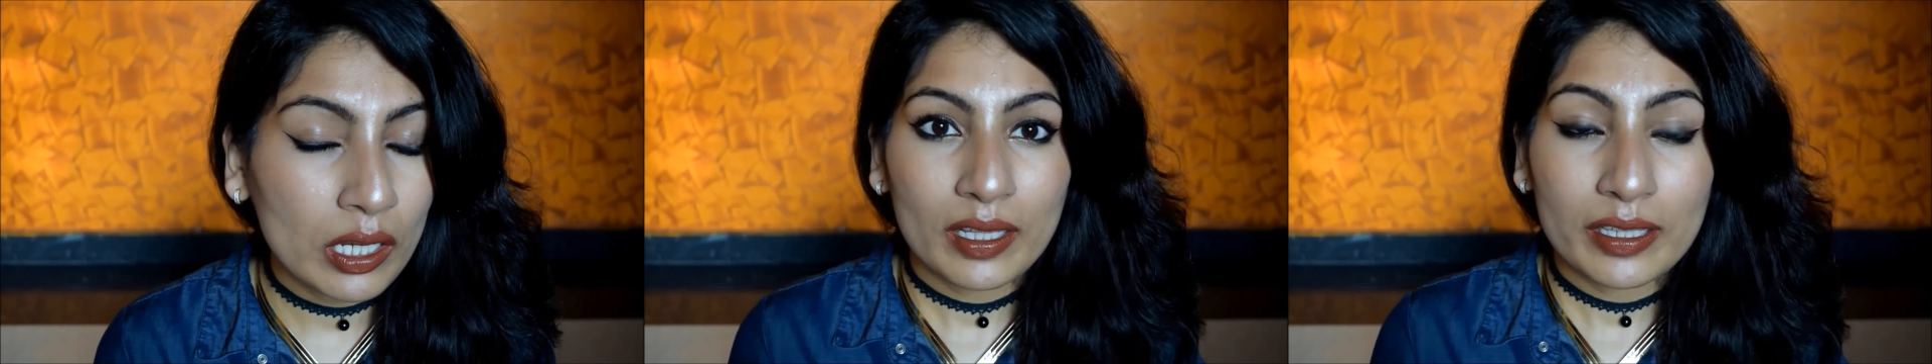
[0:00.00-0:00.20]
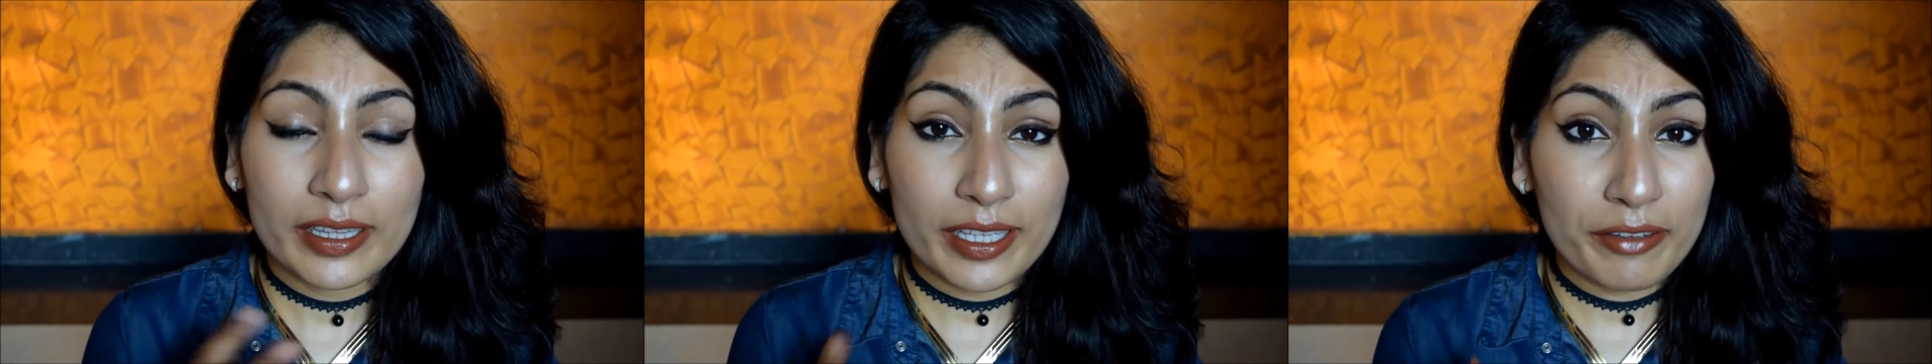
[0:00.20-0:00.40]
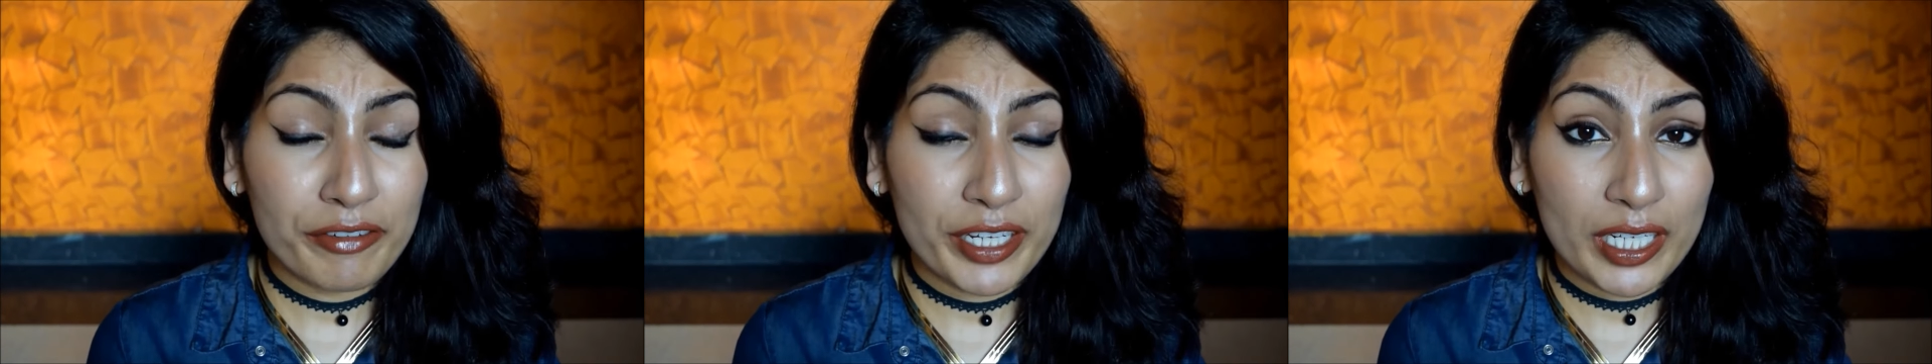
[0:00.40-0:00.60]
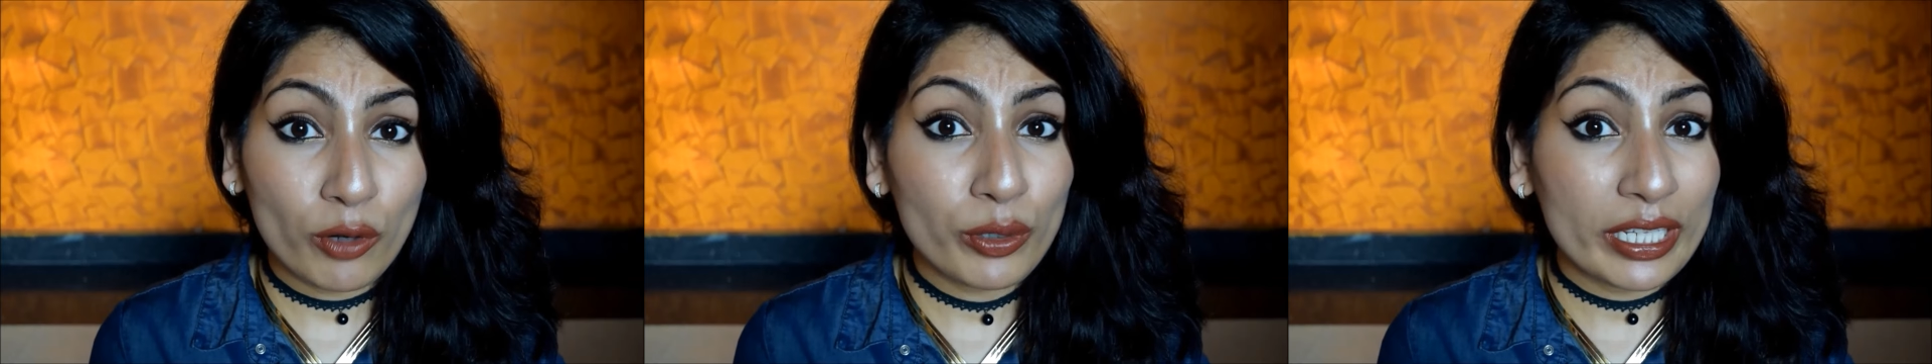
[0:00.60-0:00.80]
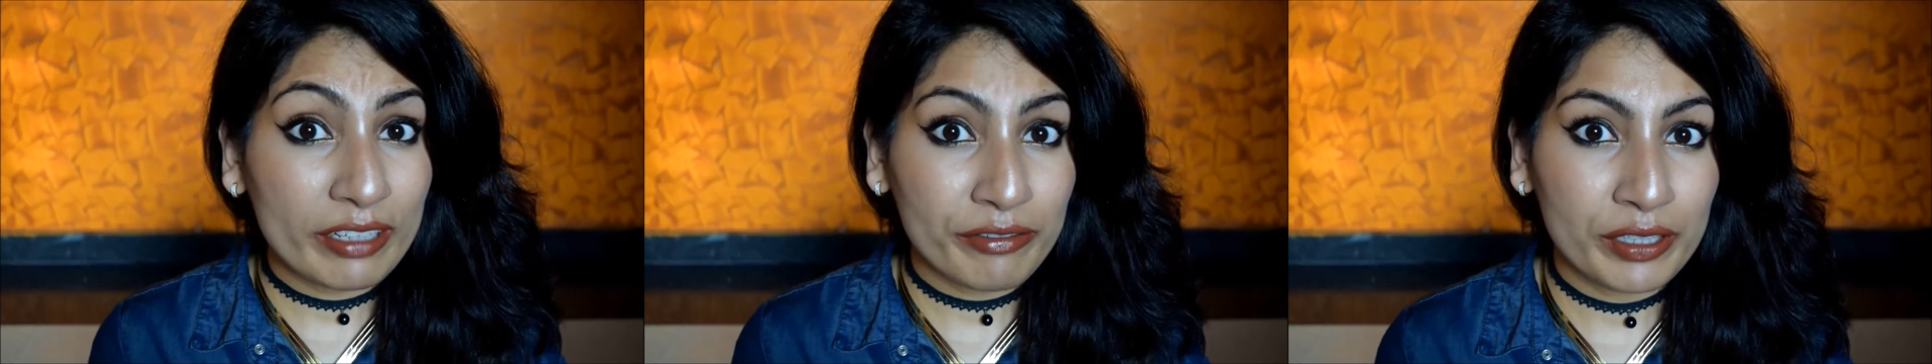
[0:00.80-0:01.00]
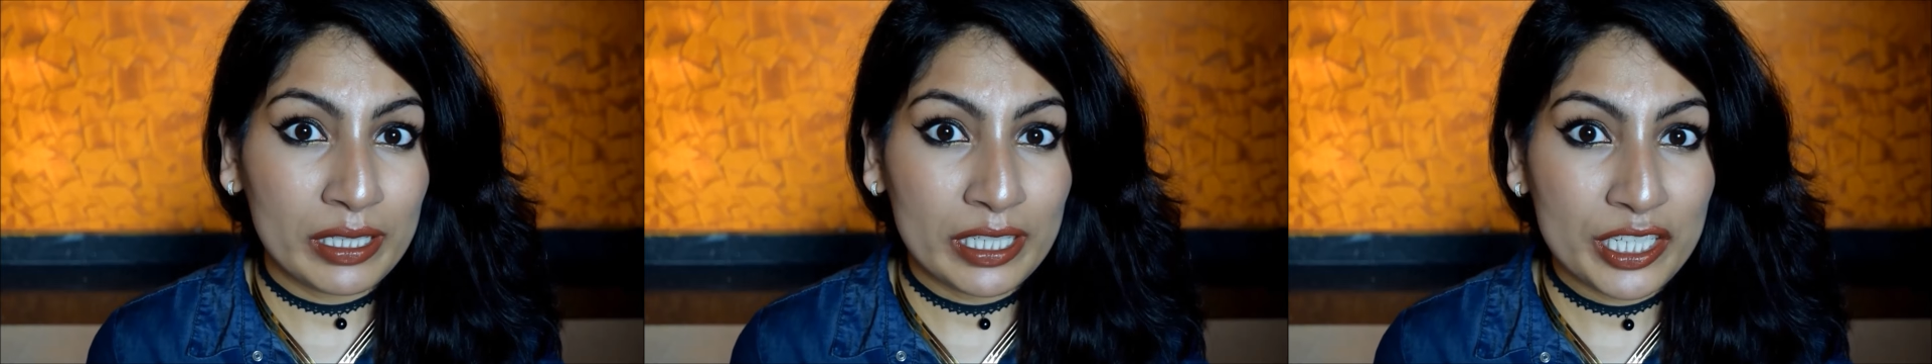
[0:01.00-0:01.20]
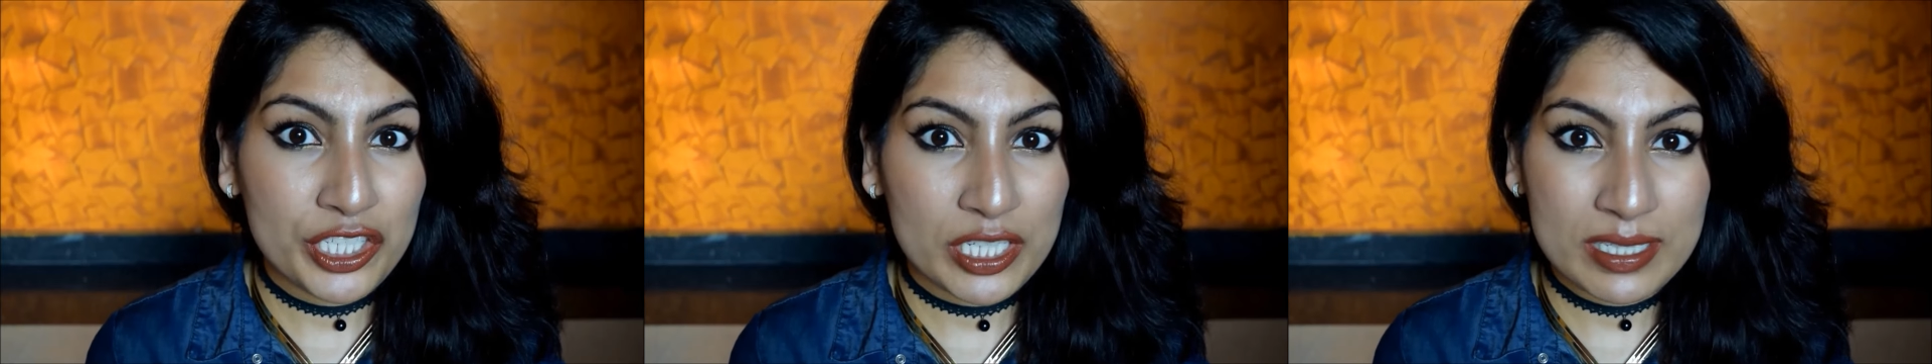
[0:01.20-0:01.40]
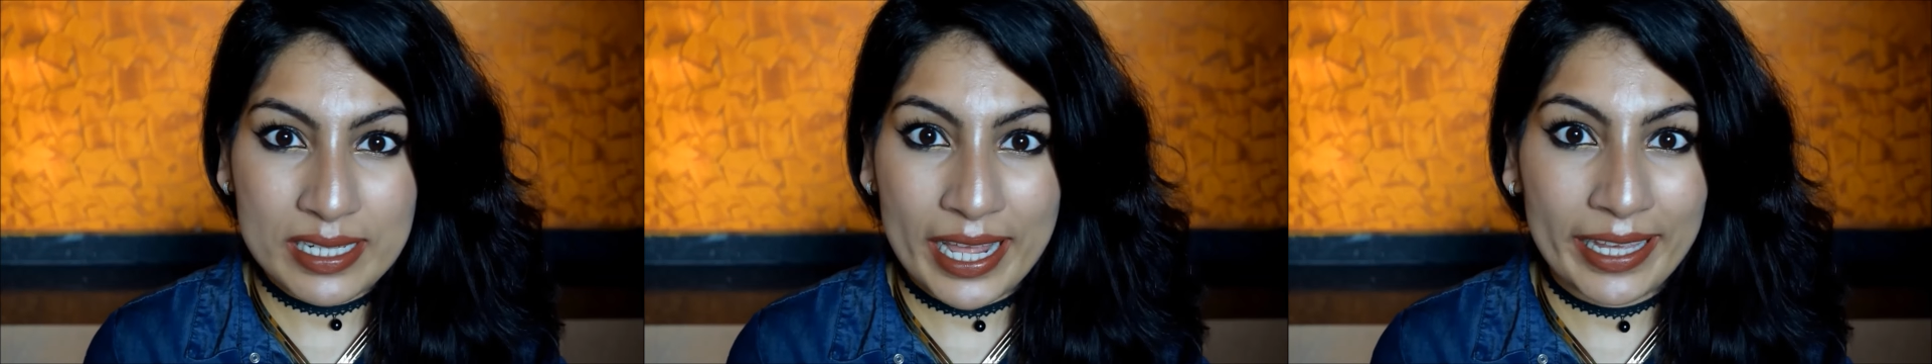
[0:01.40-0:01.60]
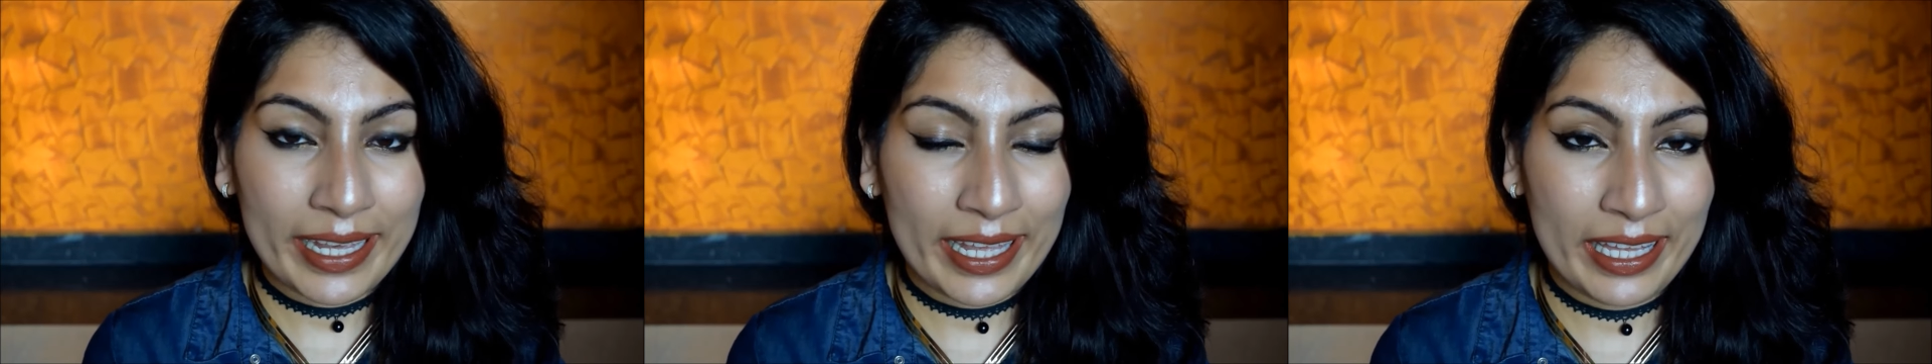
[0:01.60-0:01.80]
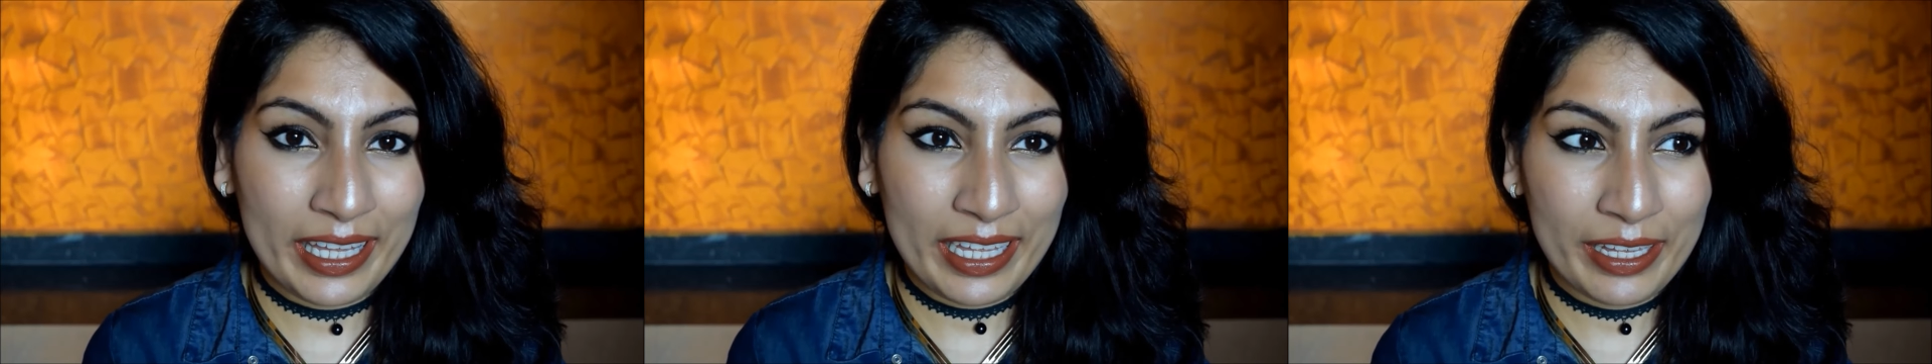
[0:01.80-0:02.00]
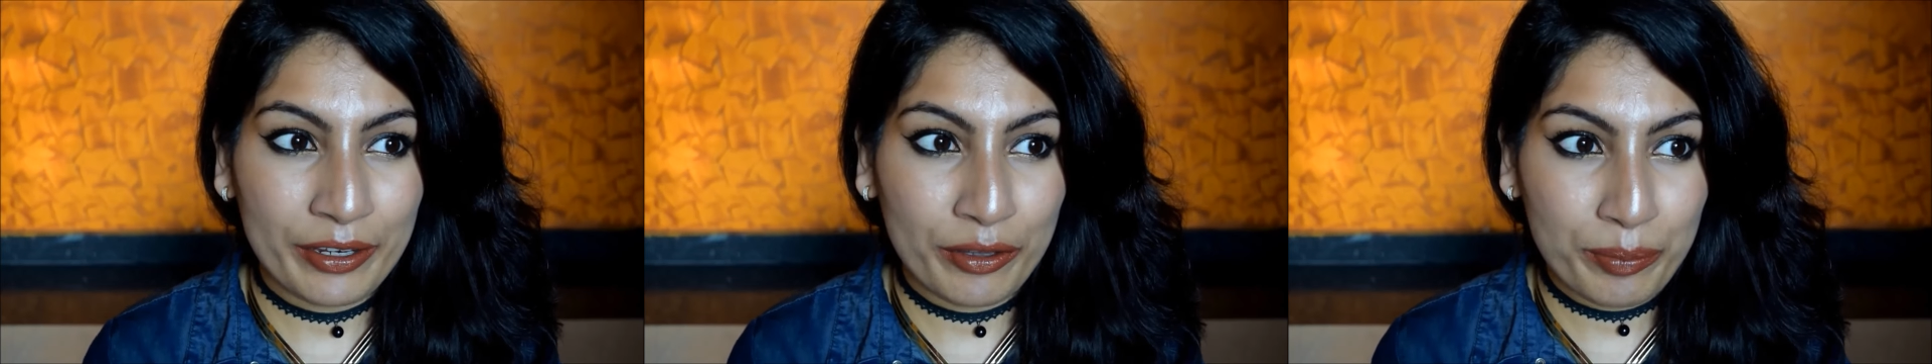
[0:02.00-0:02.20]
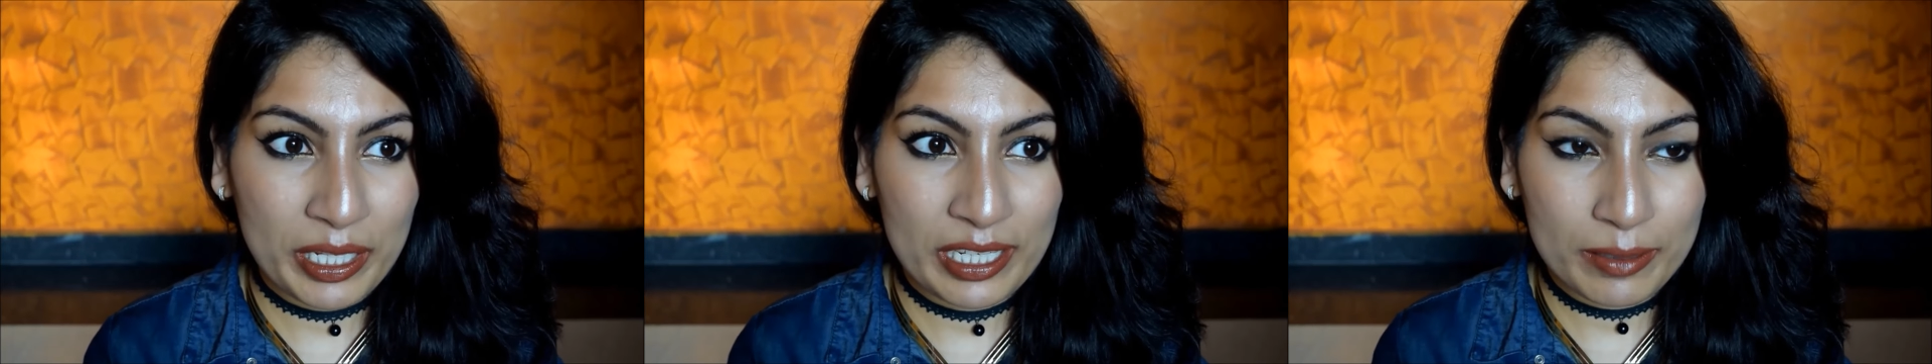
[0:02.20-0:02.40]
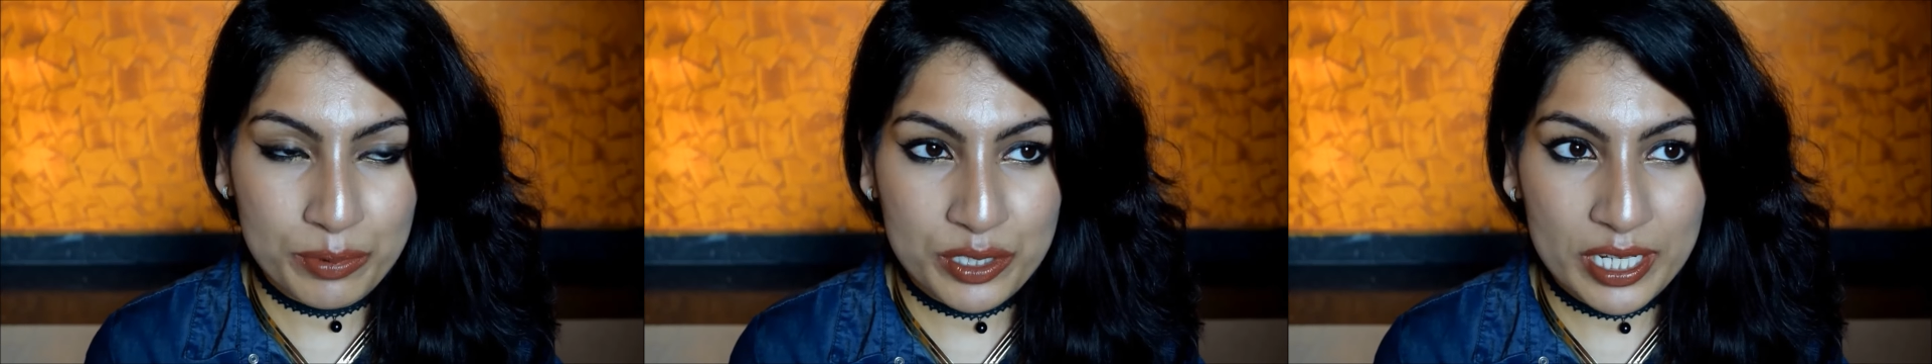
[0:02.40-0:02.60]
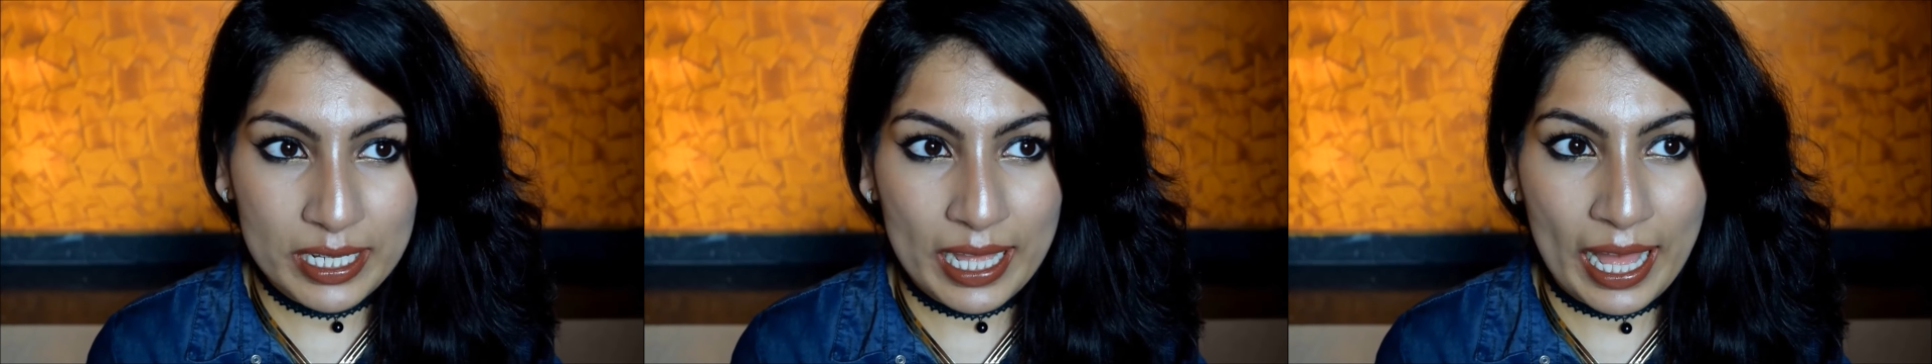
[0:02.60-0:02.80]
They fade out evenly just like any creamy lipstick.